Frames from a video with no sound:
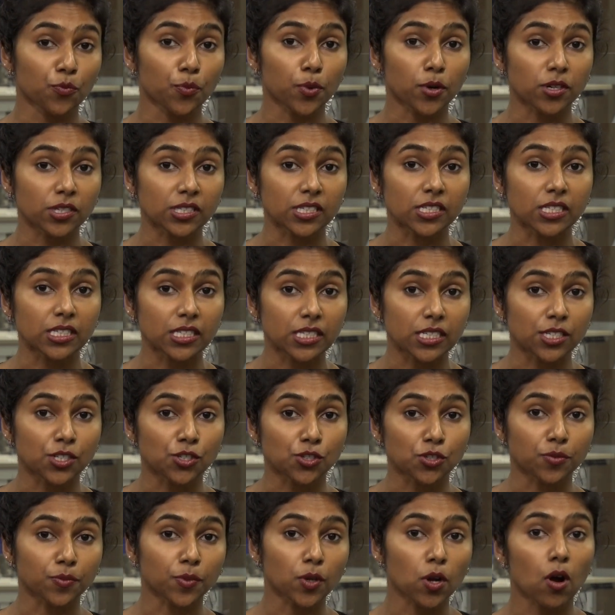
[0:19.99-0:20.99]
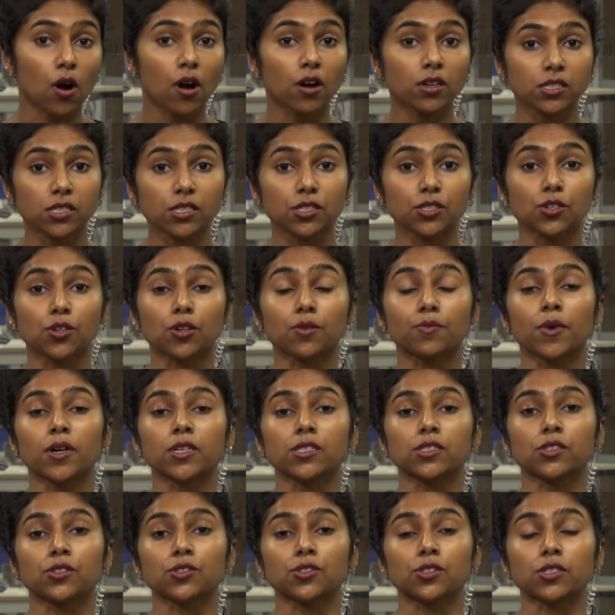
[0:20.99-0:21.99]
person syndrome causes her
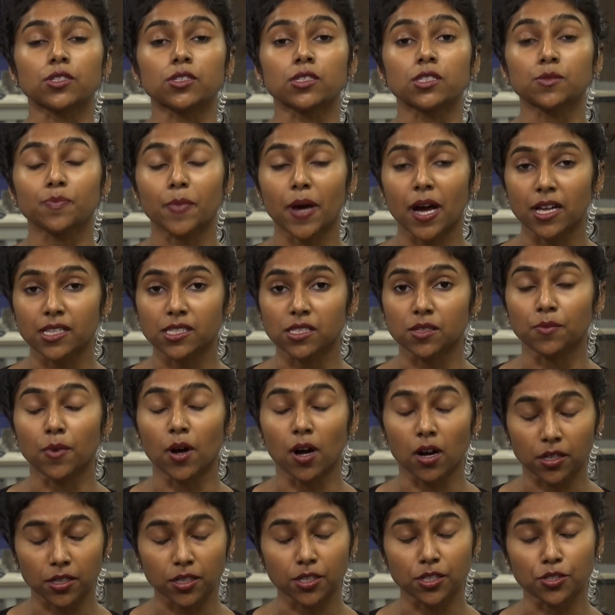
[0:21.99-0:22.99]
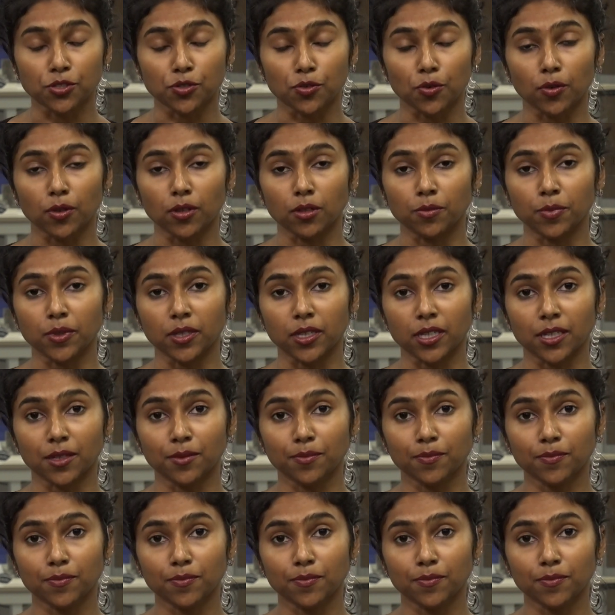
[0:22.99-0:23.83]
muscles to spasm uncontrollably.